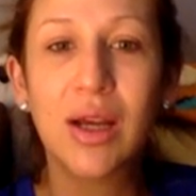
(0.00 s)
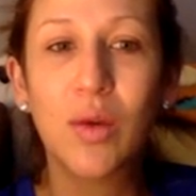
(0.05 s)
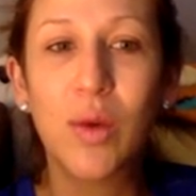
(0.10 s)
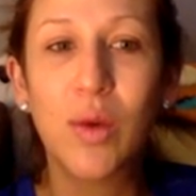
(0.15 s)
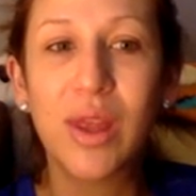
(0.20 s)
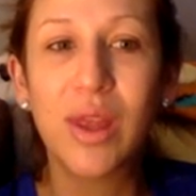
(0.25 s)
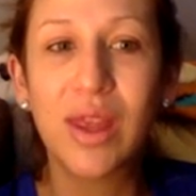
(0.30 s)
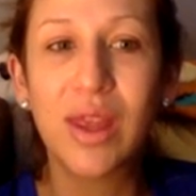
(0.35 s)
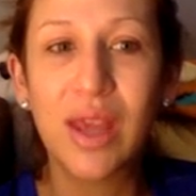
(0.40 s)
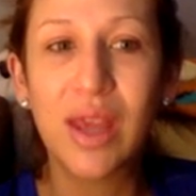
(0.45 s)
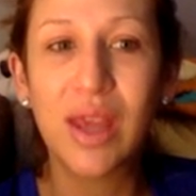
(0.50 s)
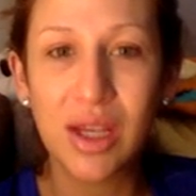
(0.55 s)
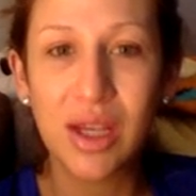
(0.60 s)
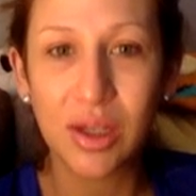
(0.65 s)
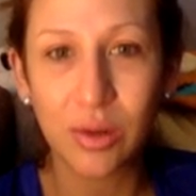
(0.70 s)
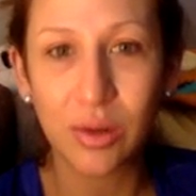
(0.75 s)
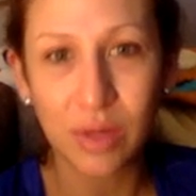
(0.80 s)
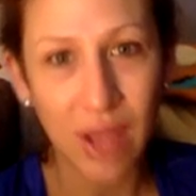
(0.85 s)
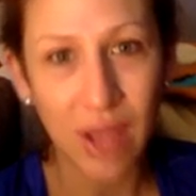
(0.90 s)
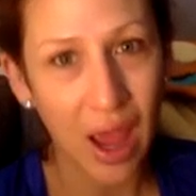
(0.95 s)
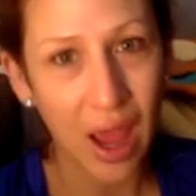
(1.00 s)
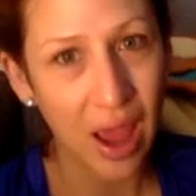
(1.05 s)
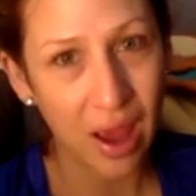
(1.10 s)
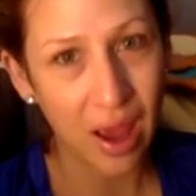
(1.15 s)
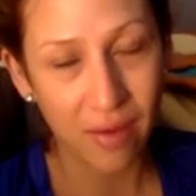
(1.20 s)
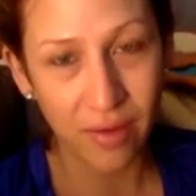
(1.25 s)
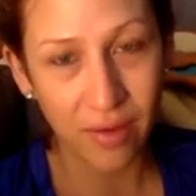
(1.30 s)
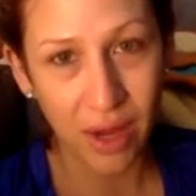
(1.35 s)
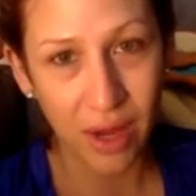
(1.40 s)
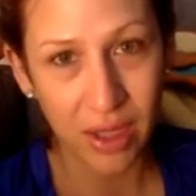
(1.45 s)
With ketones, I
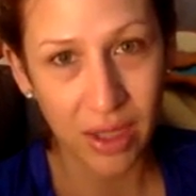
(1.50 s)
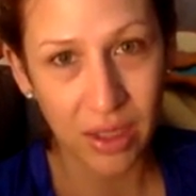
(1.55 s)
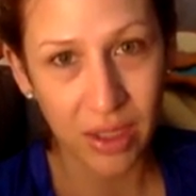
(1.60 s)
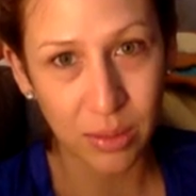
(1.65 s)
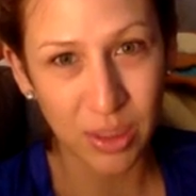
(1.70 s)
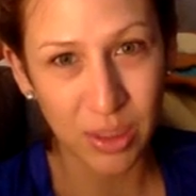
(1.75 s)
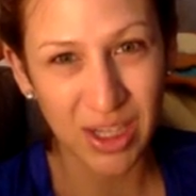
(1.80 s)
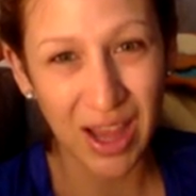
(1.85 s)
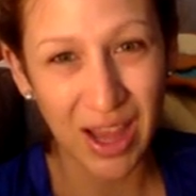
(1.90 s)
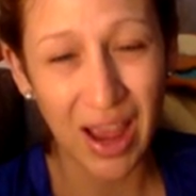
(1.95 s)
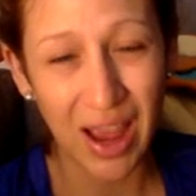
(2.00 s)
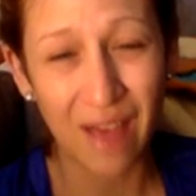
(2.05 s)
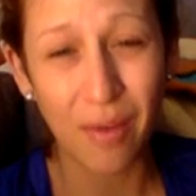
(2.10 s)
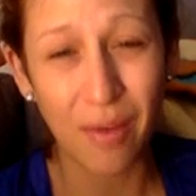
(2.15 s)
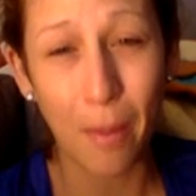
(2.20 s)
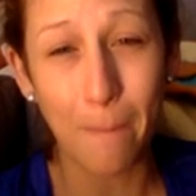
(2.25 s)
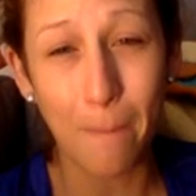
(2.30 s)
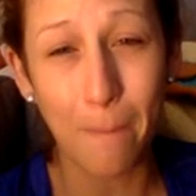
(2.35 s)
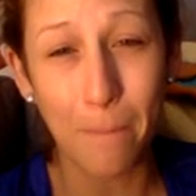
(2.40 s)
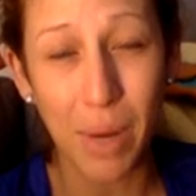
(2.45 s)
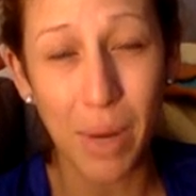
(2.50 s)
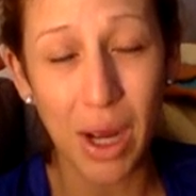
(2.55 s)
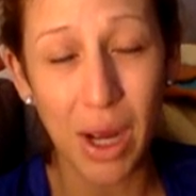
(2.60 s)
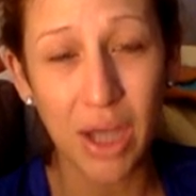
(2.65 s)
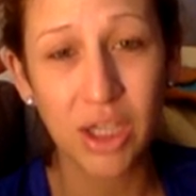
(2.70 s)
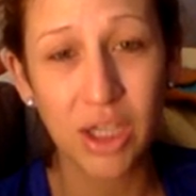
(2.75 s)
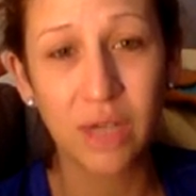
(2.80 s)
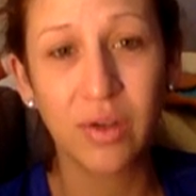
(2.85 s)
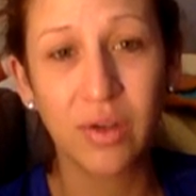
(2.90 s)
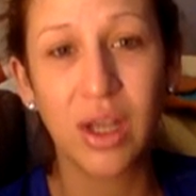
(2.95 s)
have a
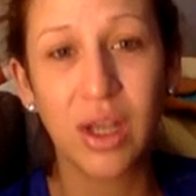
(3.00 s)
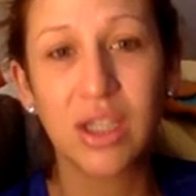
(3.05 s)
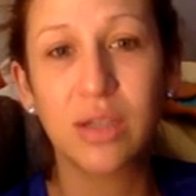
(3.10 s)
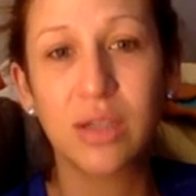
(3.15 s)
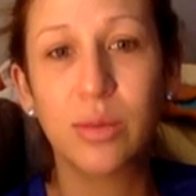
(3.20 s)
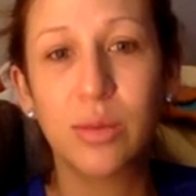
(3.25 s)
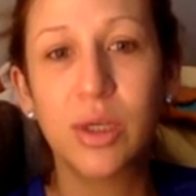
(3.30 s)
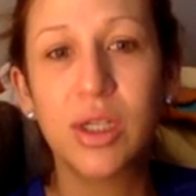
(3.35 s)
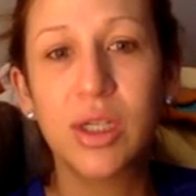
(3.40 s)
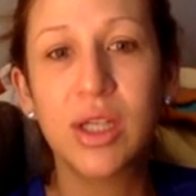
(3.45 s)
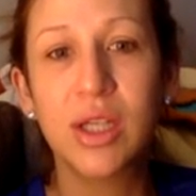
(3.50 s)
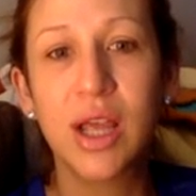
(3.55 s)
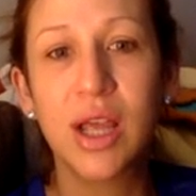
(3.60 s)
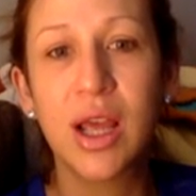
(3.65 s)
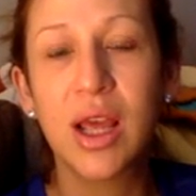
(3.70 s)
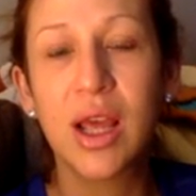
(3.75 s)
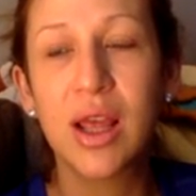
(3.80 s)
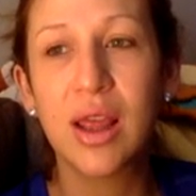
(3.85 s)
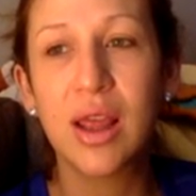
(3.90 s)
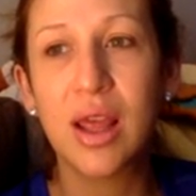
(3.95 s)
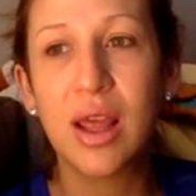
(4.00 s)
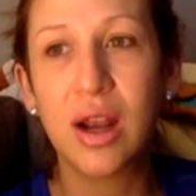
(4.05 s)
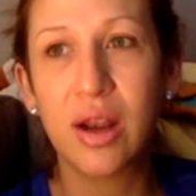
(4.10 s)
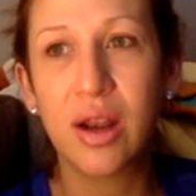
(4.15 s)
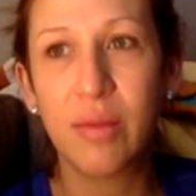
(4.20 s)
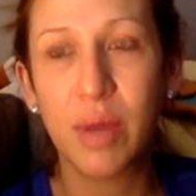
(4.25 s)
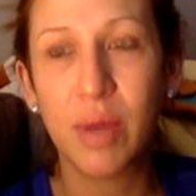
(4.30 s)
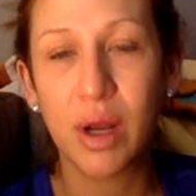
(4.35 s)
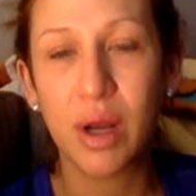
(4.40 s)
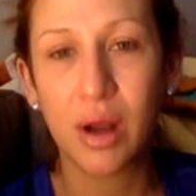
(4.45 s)
bunch of customers that
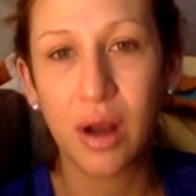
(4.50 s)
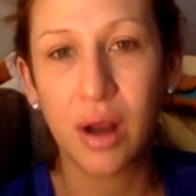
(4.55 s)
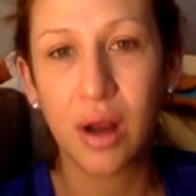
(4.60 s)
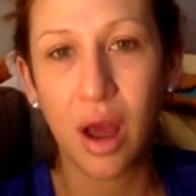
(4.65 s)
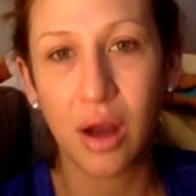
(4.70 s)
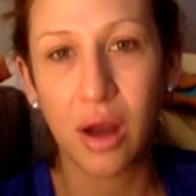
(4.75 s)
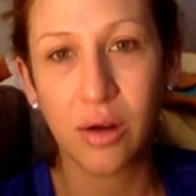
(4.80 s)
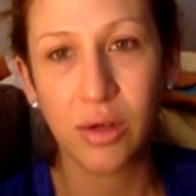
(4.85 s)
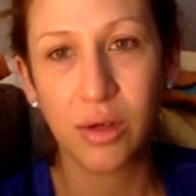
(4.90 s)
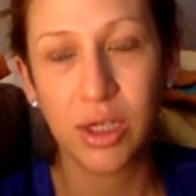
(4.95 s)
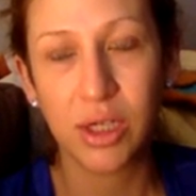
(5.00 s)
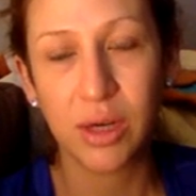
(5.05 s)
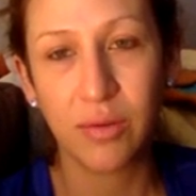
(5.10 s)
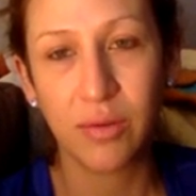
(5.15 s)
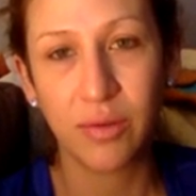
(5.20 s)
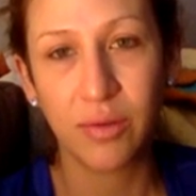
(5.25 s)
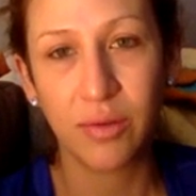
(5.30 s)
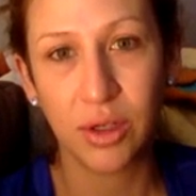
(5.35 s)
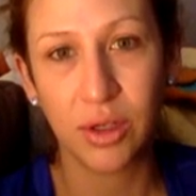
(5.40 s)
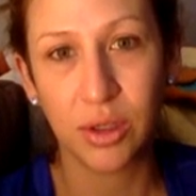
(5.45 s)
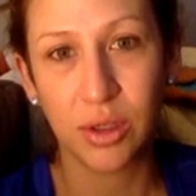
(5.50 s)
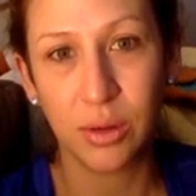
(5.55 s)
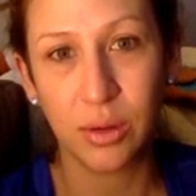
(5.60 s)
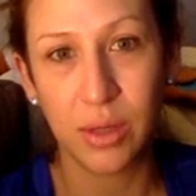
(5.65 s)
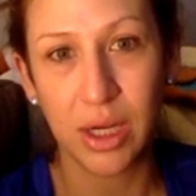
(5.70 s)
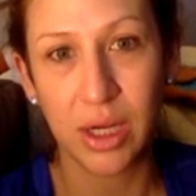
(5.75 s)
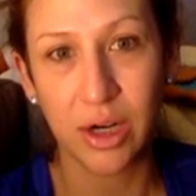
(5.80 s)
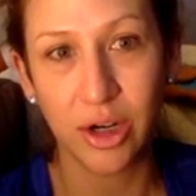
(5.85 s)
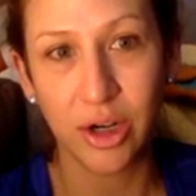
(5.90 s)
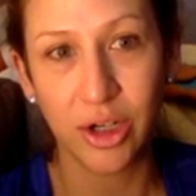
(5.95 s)
have been on auto ship for 2
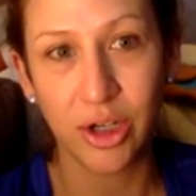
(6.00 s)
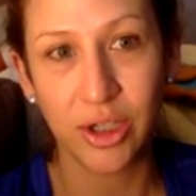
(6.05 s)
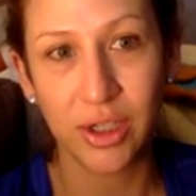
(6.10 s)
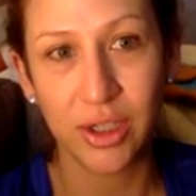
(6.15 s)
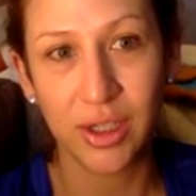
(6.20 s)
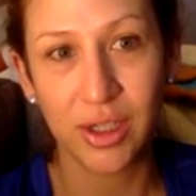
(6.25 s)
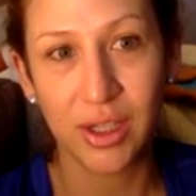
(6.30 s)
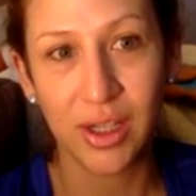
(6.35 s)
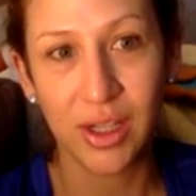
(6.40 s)
years.